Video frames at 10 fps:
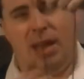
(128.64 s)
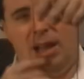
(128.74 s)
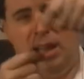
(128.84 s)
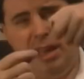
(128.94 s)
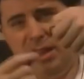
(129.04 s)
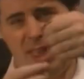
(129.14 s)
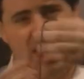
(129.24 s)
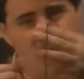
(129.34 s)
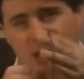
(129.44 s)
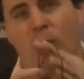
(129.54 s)
like I
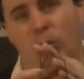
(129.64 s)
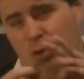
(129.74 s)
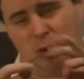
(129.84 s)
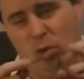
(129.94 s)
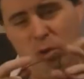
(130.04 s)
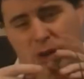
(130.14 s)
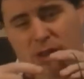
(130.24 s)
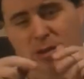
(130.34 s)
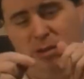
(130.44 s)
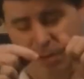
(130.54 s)
say, it's a long story, though.